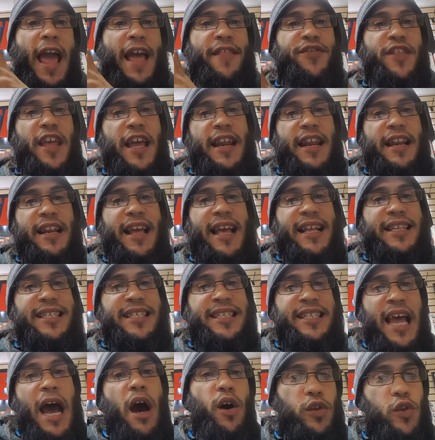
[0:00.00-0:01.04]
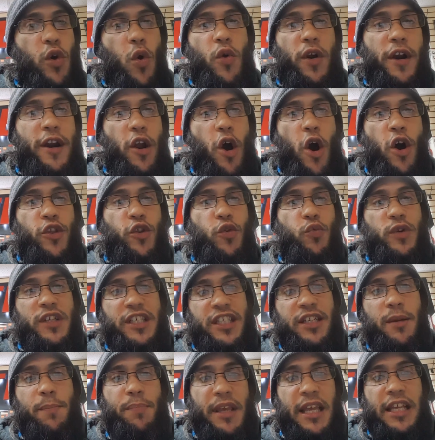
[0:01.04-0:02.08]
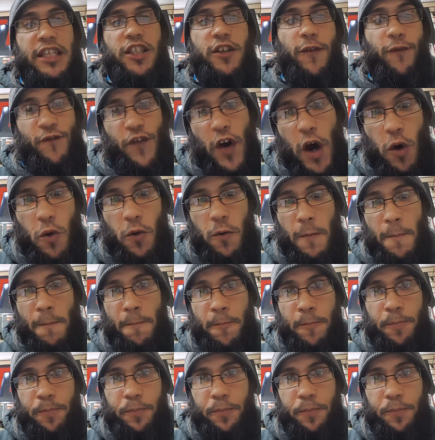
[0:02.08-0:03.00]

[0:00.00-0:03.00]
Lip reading: and then it gets downloaded on the recipient's phone.